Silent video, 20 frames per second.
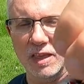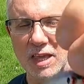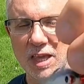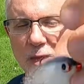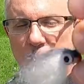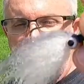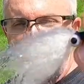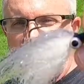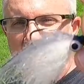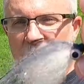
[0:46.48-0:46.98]
the
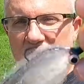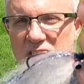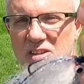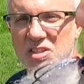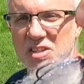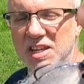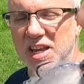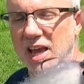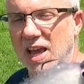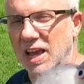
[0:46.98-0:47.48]
EP
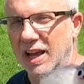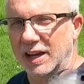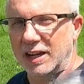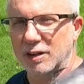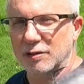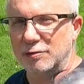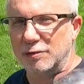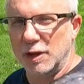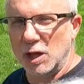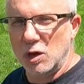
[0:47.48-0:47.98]
is
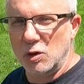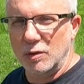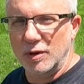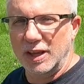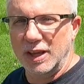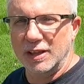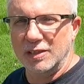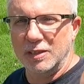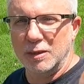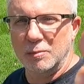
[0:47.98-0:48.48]
kind of
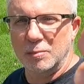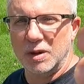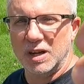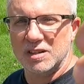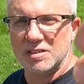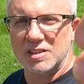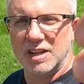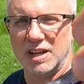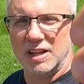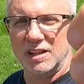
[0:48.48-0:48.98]
flowy, and the
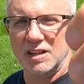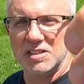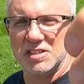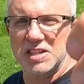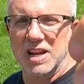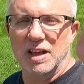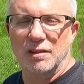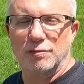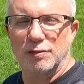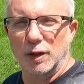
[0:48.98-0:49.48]
bucktail
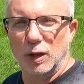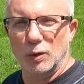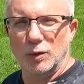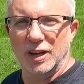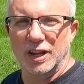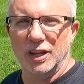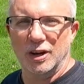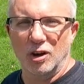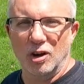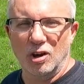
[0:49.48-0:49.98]
is not
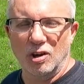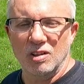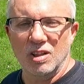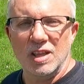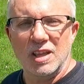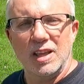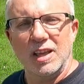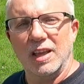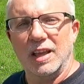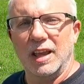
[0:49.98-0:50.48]
flowy at all.
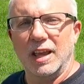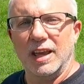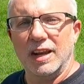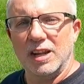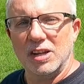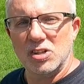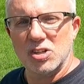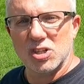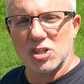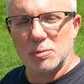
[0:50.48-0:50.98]

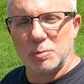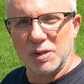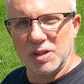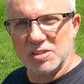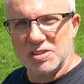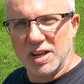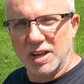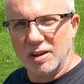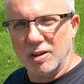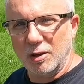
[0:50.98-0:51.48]
And it just
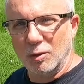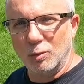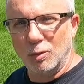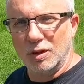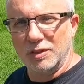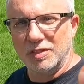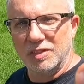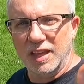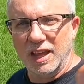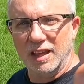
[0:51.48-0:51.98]
depends how I
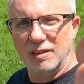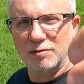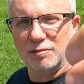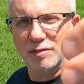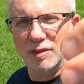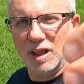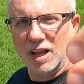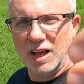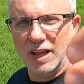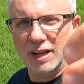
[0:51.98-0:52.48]
want that
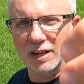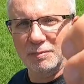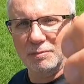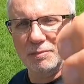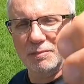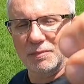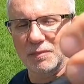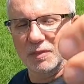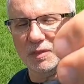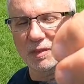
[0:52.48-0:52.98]
fly to
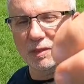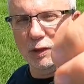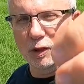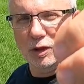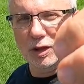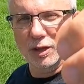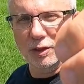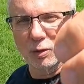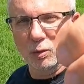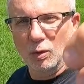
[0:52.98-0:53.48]

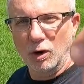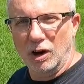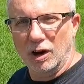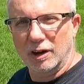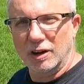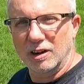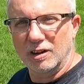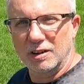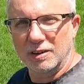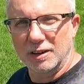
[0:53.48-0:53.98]
look in the
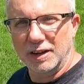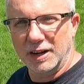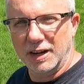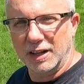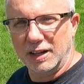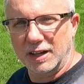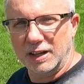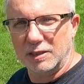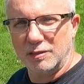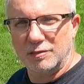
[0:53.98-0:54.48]
water, and
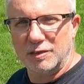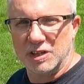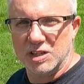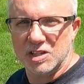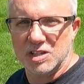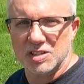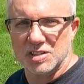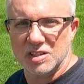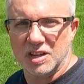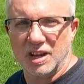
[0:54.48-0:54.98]
I'll let the
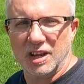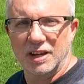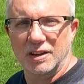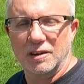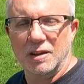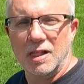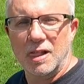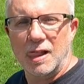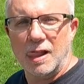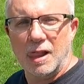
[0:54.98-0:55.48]
fish decide.
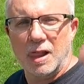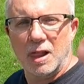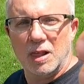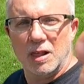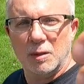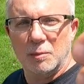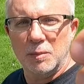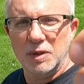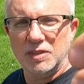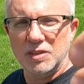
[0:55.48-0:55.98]

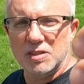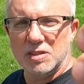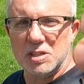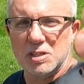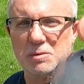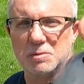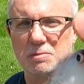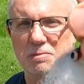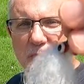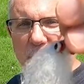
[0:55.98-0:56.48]
But this
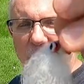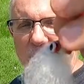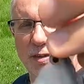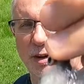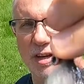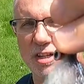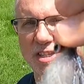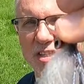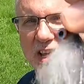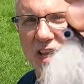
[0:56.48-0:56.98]
is a
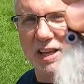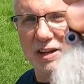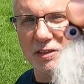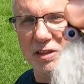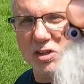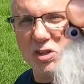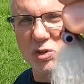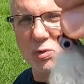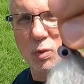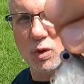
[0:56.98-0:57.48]
very
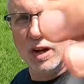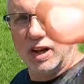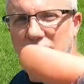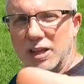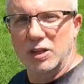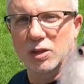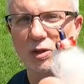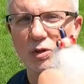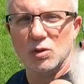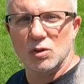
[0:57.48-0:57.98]
this is what I
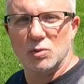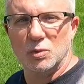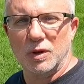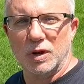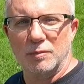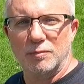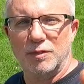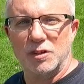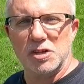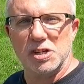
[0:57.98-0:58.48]
use
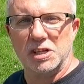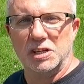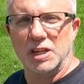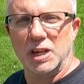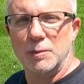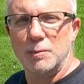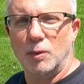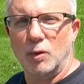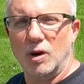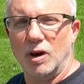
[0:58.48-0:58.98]
when I'm fishing
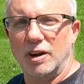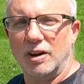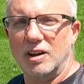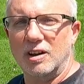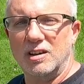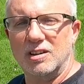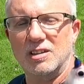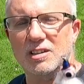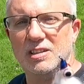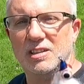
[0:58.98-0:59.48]
deep
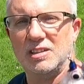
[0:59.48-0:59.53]
water